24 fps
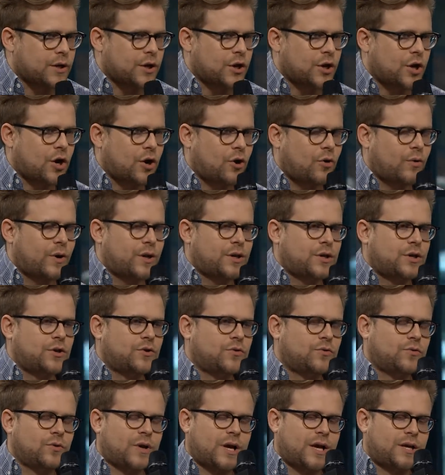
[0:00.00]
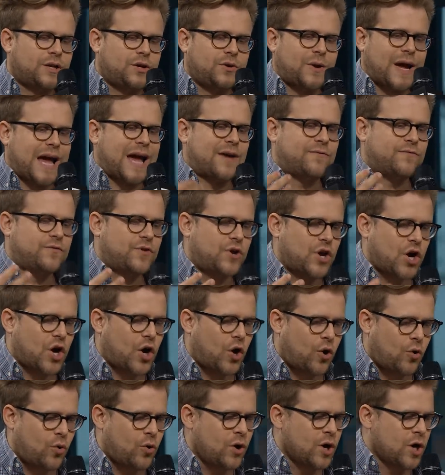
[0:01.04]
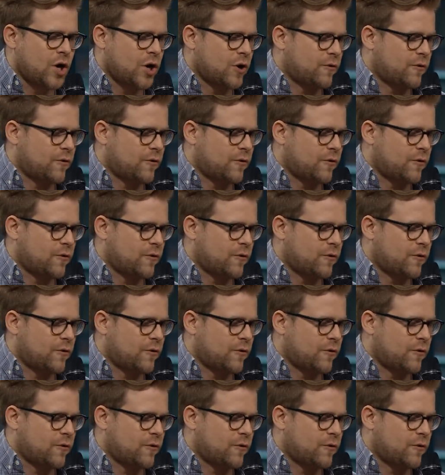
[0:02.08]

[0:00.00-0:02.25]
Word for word: you know, and you and you have no